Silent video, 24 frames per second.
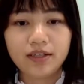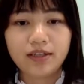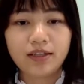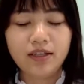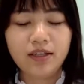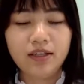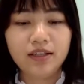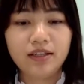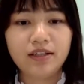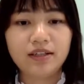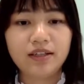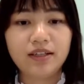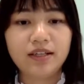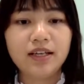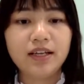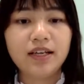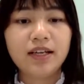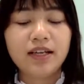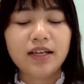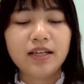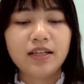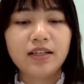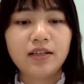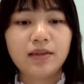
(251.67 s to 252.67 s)

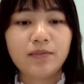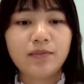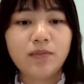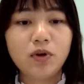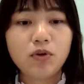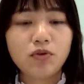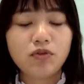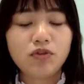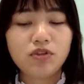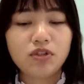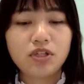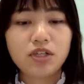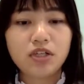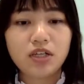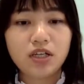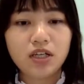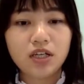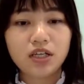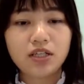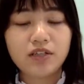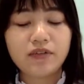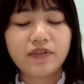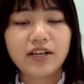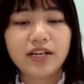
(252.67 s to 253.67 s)
The most
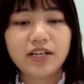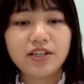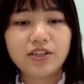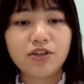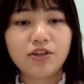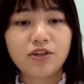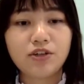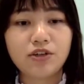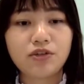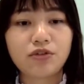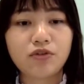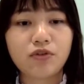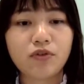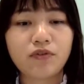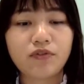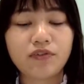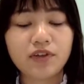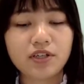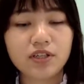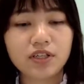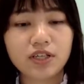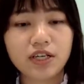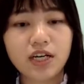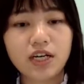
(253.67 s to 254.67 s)
advantages of
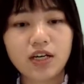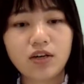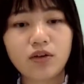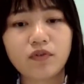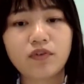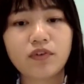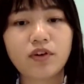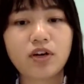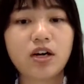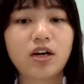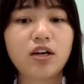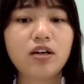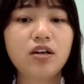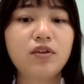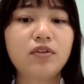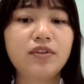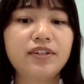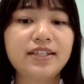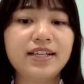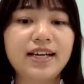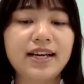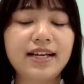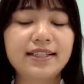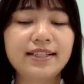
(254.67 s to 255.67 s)
this kind of kernel
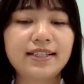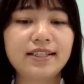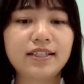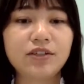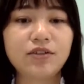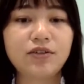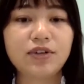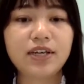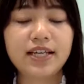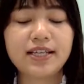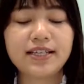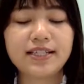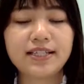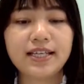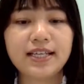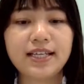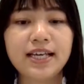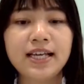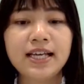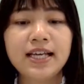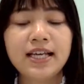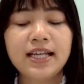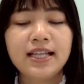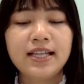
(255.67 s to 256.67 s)
is that you can see
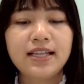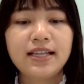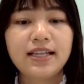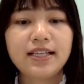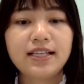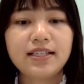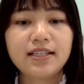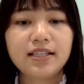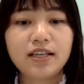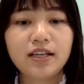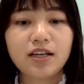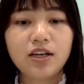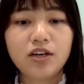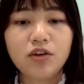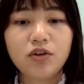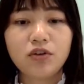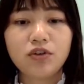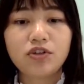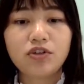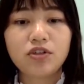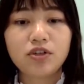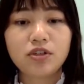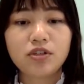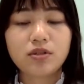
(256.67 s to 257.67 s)
this
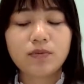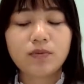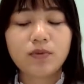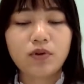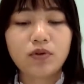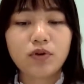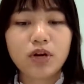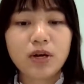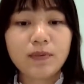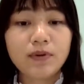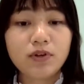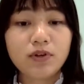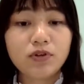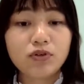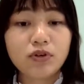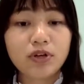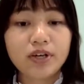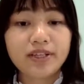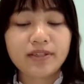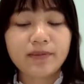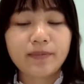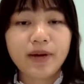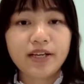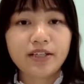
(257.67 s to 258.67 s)
kernel is just
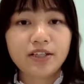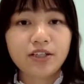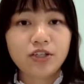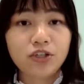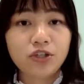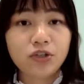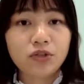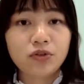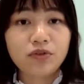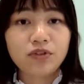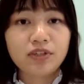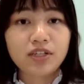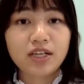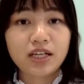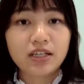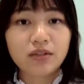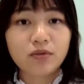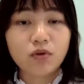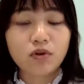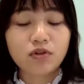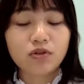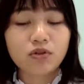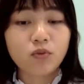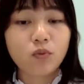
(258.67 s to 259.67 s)
parameterized by neural
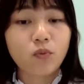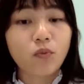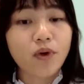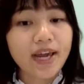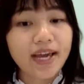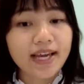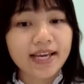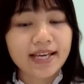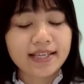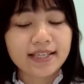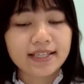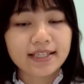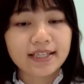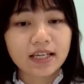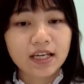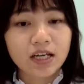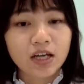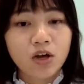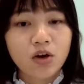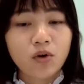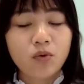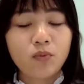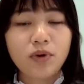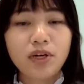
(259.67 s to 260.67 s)
networks weights.
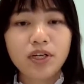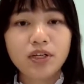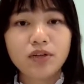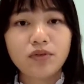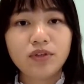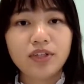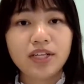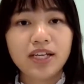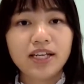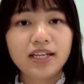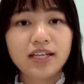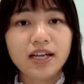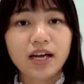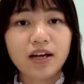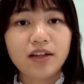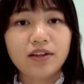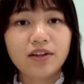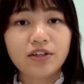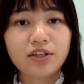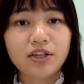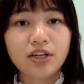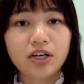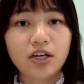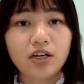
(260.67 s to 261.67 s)
We don't need
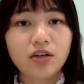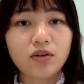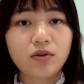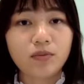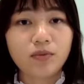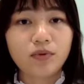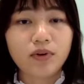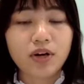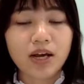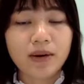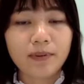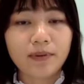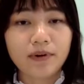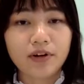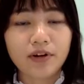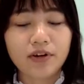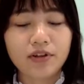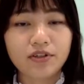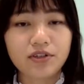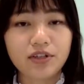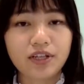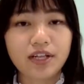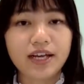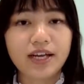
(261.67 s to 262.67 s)
other kernel
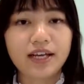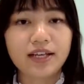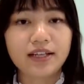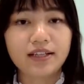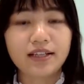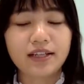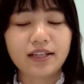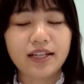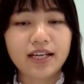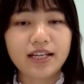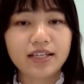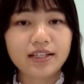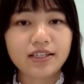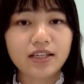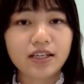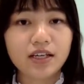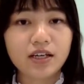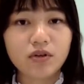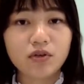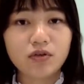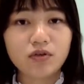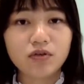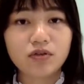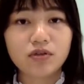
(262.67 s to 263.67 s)
parameters like the length
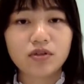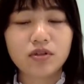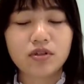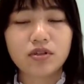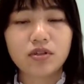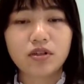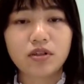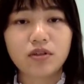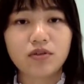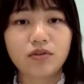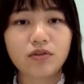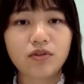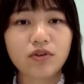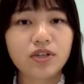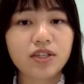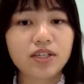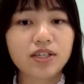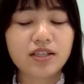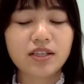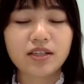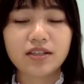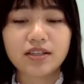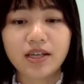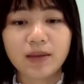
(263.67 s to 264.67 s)
scales or
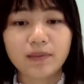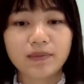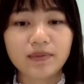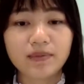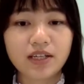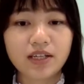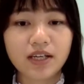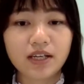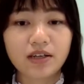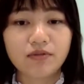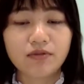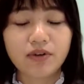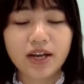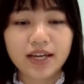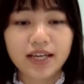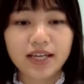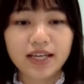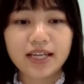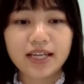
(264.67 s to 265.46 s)
noise or something, right?